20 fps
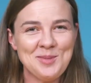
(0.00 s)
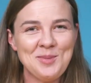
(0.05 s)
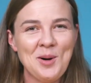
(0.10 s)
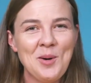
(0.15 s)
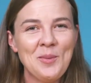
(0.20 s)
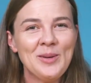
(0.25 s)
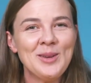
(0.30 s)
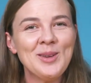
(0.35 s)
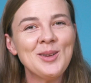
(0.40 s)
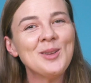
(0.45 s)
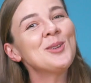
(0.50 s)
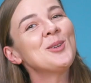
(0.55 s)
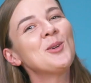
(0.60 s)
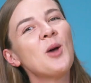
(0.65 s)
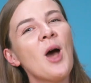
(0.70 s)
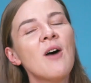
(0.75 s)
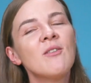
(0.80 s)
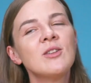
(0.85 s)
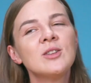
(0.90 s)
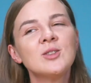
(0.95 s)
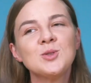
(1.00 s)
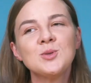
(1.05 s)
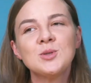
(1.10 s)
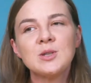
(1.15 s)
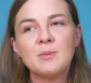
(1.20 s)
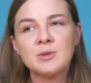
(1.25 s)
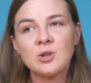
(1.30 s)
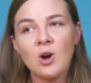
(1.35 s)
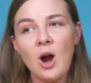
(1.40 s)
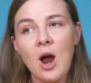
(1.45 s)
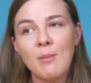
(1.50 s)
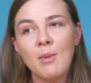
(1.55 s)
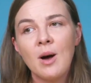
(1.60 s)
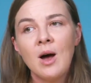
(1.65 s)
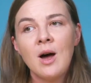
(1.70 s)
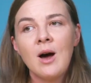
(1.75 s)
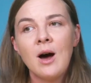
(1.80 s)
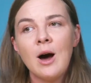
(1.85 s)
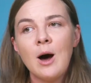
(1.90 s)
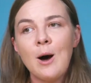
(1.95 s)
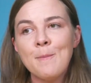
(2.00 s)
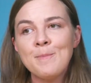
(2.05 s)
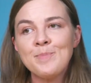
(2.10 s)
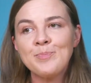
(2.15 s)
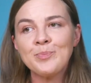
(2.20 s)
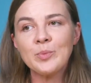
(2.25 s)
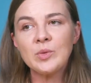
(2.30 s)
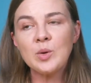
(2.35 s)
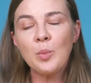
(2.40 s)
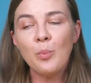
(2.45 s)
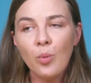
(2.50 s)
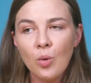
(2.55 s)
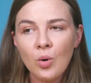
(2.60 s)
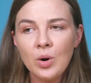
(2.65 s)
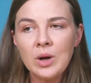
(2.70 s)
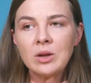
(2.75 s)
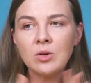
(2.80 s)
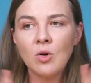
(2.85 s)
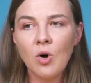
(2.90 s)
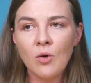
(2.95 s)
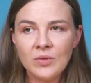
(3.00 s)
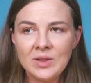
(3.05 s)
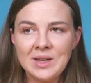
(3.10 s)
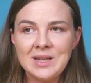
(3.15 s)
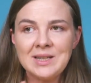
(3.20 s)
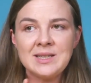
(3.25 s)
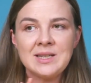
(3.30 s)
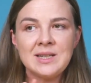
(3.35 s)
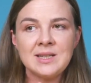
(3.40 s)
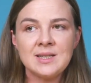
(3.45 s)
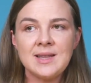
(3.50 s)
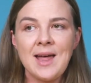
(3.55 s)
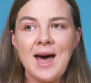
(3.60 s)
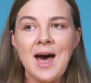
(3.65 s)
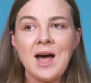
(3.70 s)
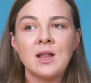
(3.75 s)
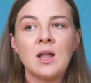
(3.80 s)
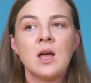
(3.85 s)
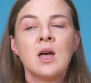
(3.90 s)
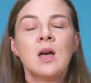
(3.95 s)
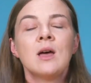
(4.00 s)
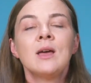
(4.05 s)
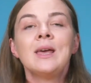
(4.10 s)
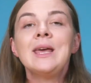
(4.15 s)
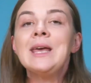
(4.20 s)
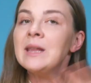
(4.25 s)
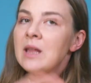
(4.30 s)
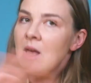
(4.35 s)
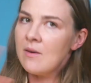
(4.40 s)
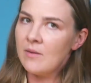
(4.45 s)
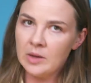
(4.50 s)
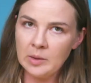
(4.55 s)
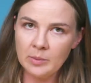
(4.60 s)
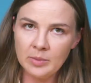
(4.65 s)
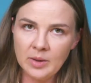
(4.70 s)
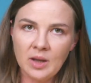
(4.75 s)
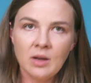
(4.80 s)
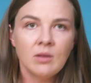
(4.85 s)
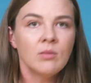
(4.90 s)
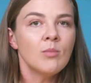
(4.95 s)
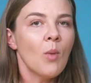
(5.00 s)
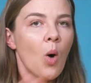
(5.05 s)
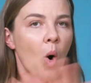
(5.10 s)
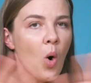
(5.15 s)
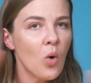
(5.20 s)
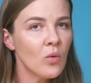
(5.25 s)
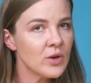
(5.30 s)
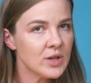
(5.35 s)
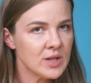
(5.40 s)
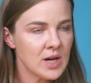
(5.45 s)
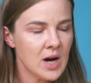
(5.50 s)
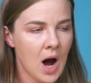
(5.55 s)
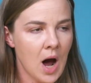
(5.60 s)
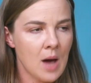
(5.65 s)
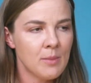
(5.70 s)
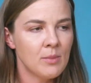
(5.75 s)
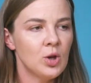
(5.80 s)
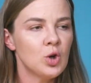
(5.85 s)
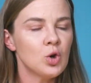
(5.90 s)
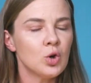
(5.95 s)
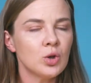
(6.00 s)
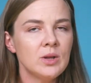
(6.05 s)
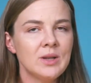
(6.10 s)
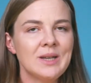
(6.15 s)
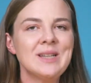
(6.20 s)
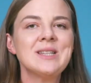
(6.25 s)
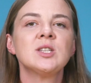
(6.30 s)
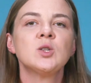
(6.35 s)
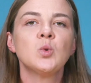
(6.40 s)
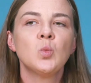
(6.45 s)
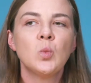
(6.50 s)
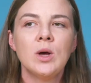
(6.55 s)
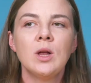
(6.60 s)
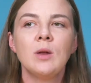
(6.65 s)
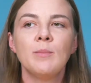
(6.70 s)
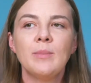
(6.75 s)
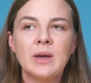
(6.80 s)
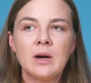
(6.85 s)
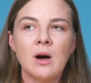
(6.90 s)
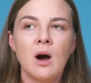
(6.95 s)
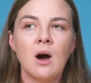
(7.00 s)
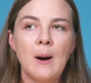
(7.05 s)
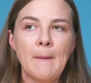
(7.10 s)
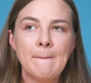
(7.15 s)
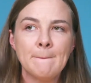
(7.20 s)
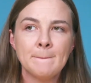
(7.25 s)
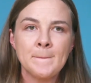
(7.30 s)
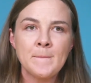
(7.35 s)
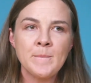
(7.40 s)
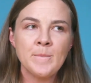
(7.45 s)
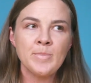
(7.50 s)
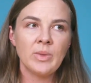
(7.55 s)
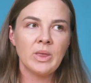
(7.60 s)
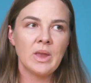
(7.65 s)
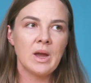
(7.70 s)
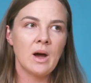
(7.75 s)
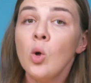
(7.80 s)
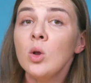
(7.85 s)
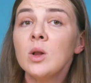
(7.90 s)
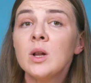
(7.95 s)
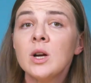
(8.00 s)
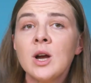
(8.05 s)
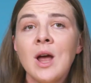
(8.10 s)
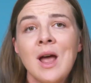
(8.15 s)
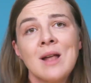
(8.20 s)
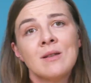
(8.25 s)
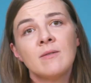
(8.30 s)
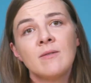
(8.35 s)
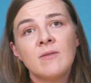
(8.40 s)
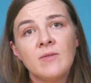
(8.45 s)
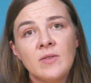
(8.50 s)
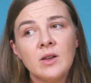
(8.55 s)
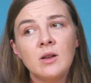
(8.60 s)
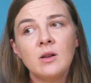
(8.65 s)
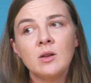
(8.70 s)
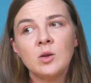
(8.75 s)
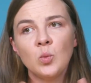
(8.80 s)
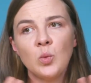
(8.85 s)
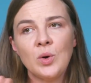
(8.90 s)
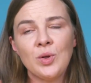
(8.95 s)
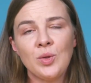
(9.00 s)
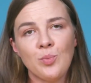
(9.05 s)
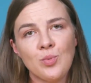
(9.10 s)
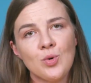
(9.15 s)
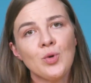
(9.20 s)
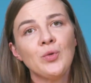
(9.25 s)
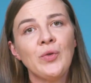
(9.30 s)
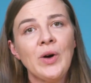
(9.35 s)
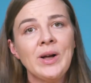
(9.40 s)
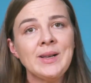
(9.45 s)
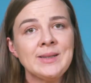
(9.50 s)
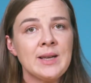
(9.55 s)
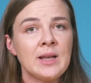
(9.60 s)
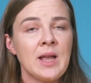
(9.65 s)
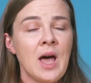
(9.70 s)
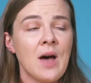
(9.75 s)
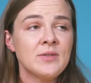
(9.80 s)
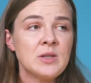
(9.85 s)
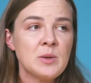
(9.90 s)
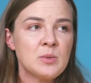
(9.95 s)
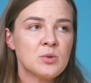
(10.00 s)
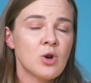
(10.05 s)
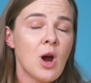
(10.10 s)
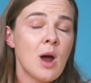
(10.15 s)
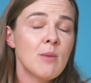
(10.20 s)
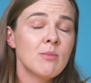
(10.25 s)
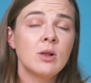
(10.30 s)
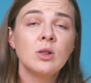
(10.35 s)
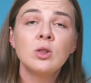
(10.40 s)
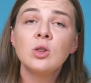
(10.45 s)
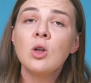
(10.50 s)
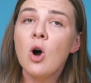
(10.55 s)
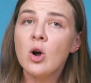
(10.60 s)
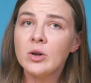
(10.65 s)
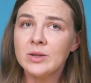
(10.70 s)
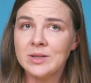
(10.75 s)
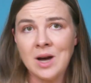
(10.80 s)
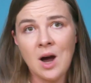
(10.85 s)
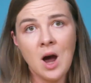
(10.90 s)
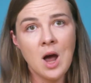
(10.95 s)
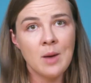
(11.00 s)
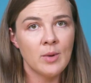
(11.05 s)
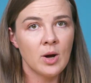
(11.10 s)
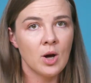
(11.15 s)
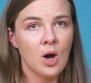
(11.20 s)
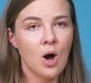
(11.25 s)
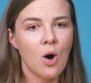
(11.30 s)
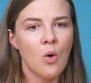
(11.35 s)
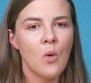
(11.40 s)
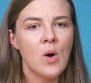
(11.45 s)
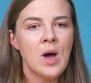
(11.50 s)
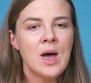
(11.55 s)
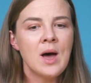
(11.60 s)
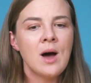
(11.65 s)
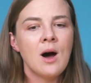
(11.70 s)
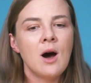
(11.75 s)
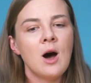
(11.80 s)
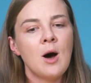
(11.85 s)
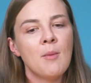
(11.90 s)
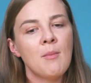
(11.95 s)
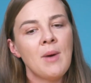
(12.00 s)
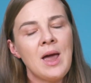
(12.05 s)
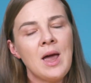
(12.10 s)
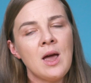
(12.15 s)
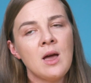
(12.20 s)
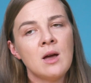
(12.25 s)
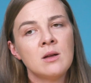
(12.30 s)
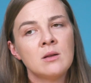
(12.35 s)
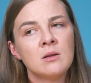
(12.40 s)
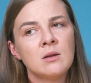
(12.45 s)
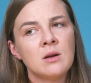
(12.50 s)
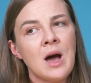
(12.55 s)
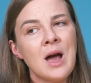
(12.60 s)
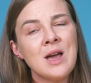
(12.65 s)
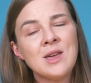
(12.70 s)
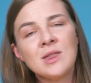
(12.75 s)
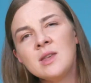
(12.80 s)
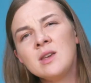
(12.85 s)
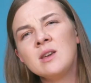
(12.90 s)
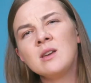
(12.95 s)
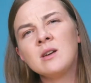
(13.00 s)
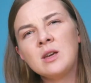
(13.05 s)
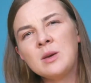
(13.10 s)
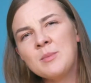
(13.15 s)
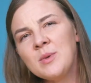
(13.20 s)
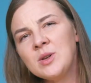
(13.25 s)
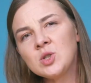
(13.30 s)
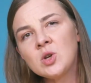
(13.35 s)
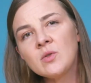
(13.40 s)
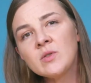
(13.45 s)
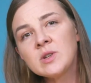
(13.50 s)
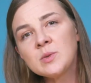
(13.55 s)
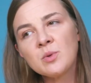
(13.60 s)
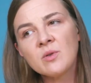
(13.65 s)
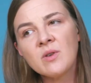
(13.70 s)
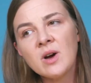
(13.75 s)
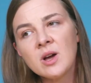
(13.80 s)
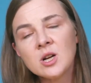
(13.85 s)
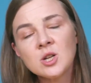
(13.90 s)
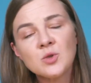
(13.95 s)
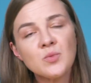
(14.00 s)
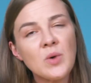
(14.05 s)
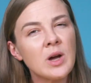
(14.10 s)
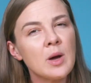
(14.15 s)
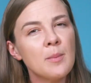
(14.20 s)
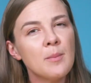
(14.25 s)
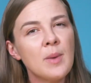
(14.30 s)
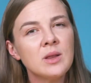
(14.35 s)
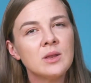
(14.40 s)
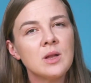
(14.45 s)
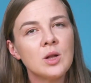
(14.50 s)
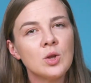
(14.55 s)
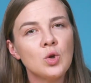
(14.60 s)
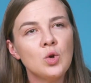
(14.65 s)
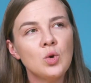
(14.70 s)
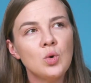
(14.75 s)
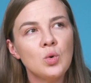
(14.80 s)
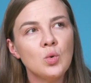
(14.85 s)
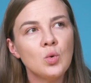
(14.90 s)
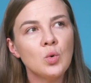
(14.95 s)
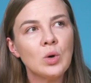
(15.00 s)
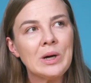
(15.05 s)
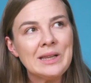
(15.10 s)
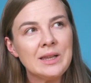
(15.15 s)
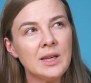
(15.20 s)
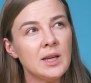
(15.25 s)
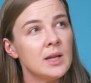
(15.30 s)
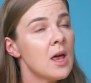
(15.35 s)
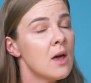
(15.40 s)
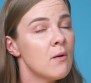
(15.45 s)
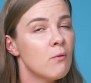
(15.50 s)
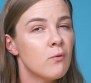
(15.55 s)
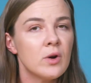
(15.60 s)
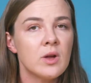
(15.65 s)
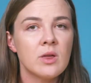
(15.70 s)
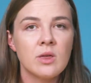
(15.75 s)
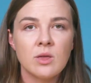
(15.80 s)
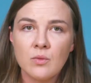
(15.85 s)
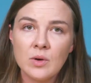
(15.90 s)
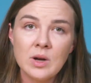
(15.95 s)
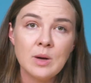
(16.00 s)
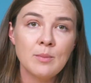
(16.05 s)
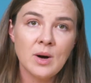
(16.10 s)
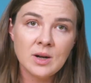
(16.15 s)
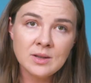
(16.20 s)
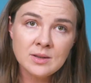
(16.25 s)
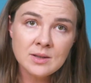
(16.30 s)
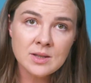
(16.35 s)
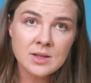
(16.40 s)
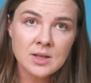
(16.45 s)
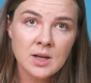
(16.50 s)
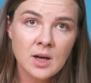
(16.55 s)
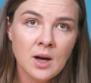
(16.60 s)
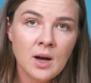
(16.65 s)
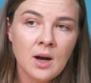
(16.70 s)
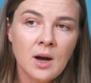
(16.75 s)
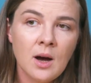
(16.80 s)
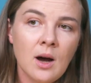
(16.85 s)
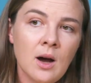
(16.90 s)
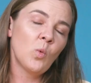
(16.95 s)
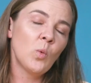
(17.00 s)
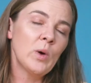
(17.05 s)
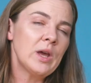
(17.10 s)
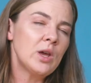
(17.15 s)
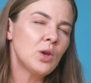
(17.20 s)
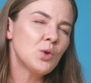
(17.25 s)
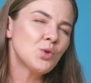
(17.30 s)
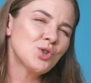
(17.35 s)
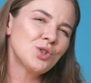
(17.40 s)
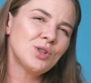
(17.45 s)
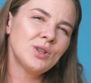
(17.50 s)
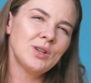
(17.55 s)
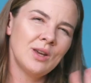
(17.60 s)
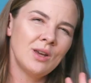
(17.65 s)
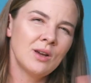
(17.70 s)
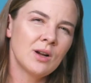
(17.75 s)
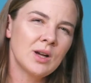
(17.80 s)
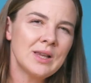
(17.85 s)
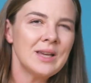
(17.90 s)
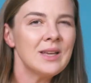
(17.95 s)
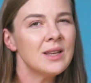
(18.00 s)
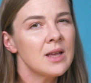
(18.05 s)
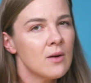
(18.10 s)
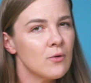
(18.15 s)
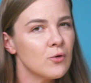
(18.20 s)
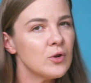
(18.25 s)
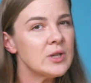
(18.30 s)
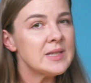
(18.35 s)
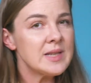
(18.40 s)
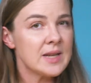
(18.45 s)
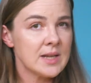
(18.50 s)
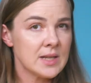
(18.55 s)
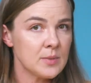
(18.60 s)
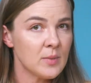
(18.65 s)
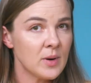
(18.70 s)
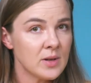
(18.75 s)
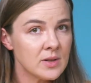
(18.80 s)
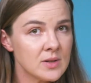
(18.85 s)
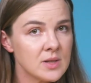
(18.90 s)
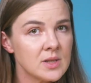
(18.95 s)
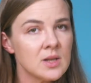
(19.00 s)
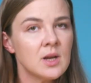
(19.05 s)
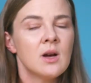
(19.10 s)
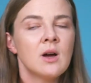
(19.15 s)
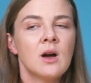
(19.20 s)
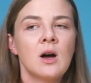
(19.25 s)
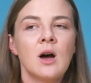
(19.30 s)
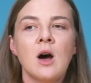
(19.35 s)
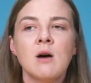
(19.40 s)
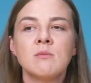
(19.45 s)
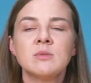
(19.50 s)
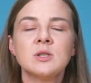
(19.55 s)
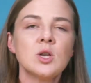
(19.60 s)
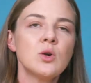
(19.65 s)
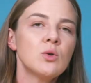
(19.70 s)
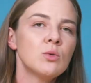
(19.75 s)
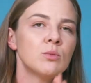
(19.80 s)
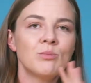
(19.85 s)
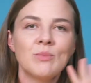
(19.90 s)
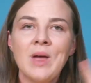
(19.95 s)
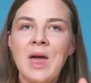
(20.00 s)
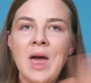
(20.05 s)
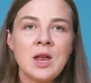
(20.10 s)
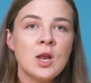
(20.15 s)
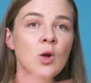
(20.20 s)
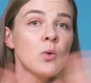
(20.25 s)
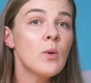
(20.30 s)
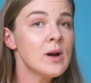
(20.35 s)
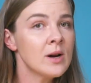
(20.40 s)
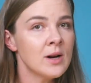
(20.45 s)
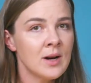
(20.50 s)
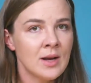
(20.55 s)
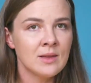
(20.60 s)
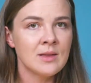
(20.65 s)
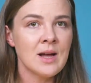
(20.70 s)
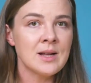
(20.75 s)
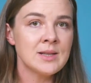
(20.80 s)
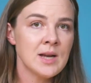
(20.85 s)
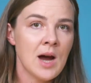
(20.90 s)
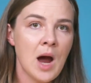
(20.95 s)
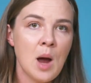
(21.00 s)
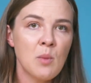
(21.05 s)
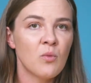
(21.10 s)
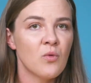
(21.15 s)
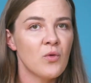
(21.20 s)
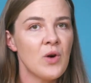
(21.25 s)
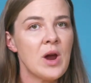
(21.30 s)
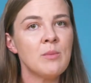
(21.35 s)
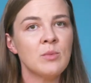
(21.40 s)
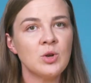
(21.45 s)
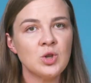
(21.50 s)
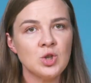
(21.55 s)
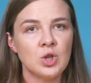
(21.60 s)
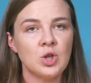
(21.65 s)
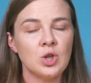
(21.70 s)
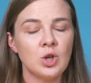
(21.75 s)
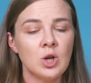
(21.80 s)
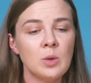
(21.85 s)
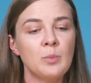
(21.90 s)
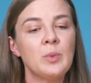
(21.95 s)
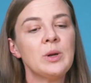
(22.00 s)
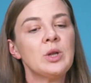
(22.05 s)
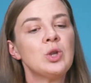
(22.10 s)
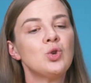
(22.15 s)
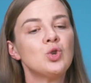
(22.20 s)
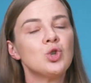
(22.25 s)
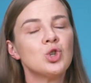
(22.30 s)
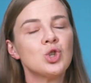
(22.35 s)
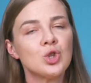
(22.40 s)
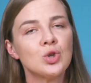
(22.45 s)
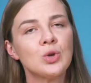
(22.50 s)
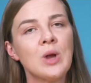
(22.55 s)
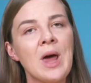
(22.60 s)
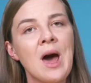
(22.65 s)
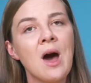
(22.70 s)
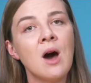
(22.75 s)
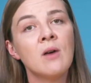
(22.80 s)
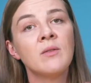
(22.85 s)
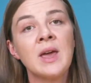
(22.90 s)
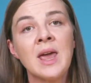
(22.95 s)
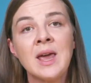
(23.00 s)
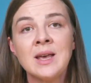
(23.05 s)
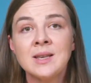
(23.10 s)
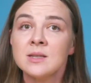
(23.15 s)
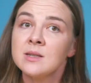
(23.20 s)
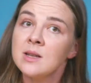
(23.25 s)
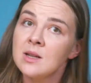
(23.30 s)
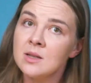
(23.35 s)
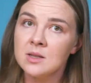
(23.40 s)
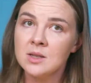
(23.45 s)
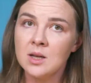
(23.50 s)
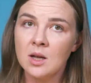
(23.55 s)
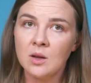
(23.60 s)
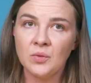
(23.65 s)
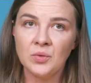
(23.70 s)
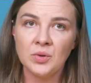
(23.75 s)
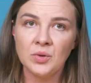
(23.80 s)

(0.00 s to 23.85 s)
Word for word: moment, you haven't, do subscribe. The point of this is that inevitably, over time, your list will become older and filled with profiles that have subscribed a long time ago. And I think email service providers recommend that you clean every 3 months. We usually clean every 6 months. So anywhere in that time frame is good, but you should have a sunset